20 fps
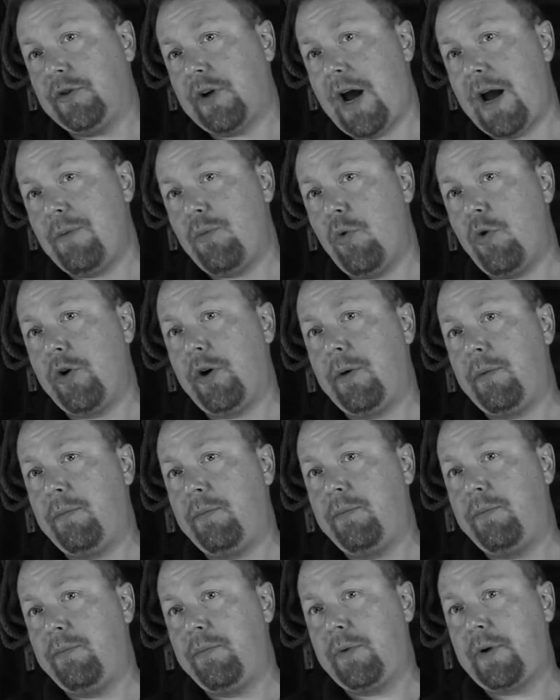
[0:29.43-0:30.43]
Time Warner
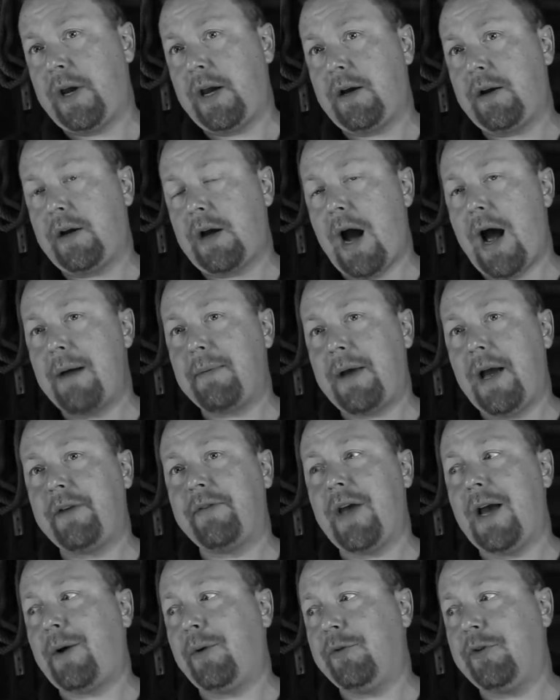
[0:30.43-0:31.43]

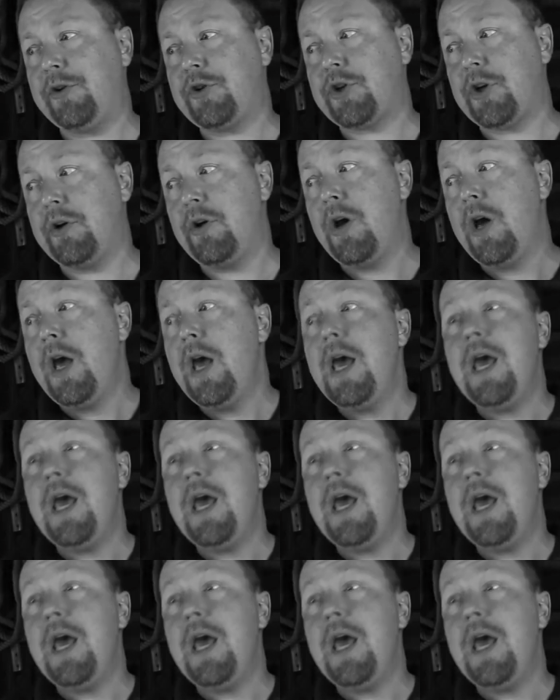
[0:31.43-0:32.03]
Comcast acquisition,